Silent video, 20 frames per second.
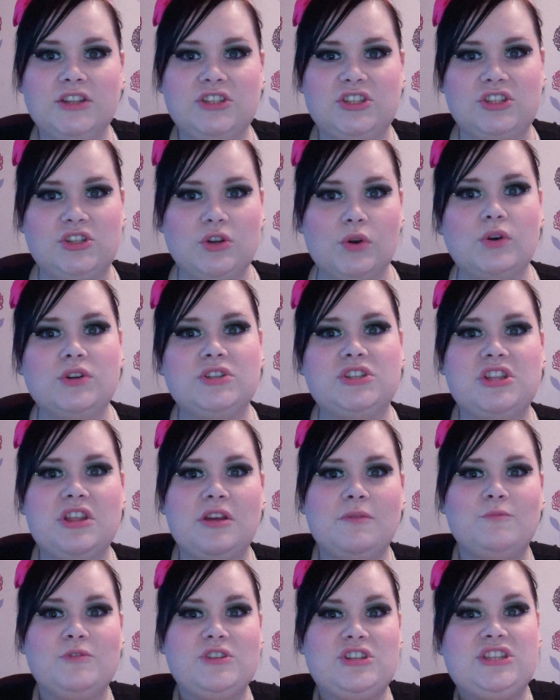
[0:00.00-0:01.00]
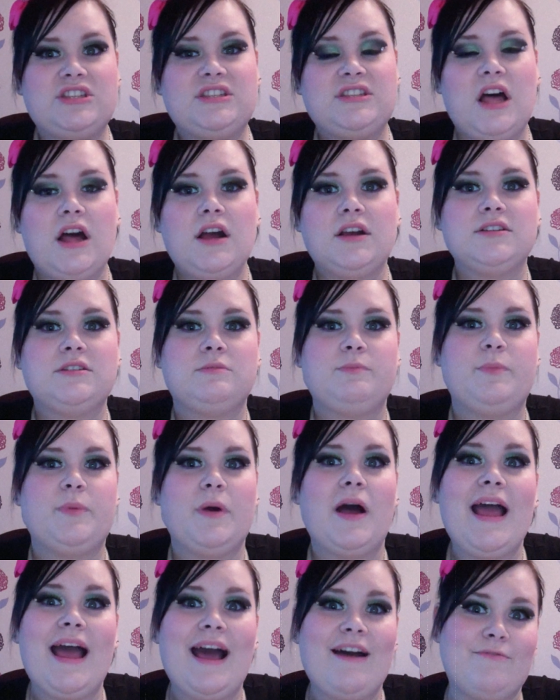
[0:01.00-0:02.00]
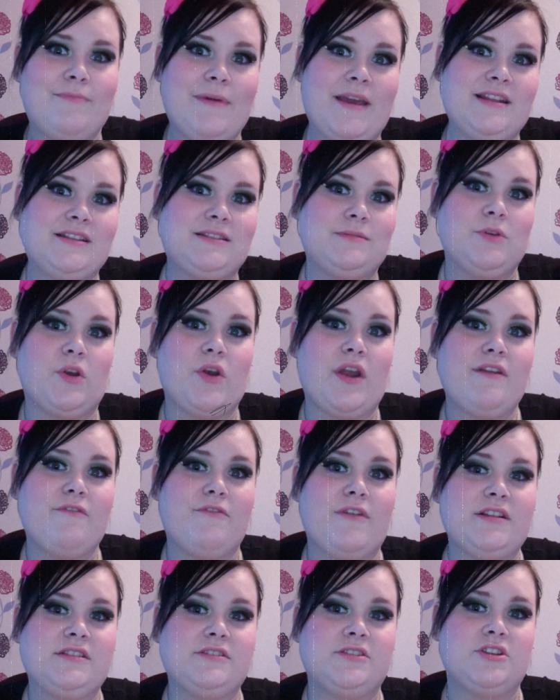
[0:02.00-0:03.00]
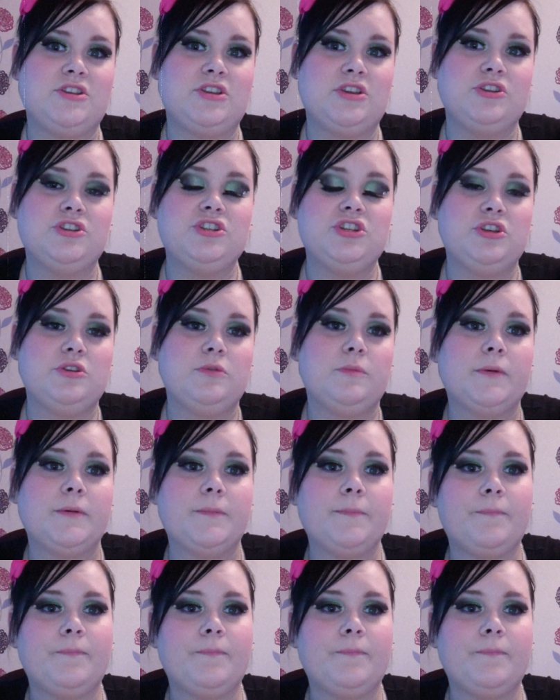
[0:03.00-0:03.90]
to talk to them, which sucks, but I have made some great friends on YouTube.